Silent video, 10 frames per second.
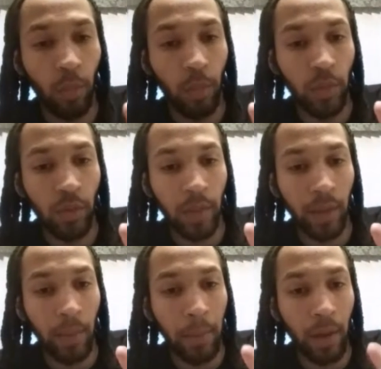which is
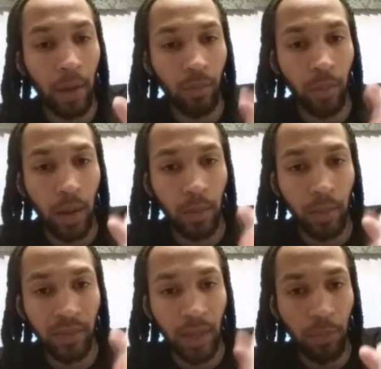like
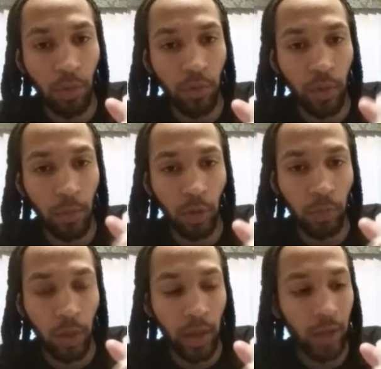my staple for the
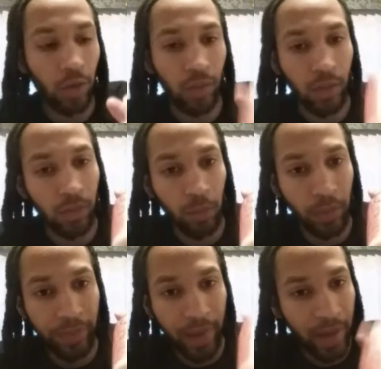most part. I use this
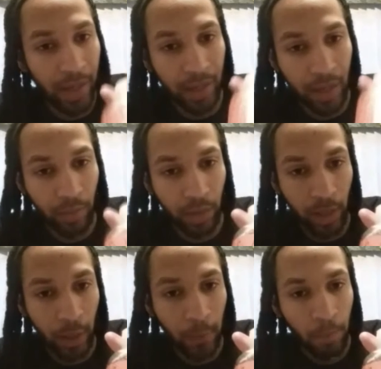with any and
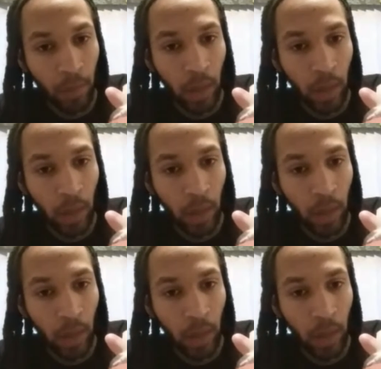everything.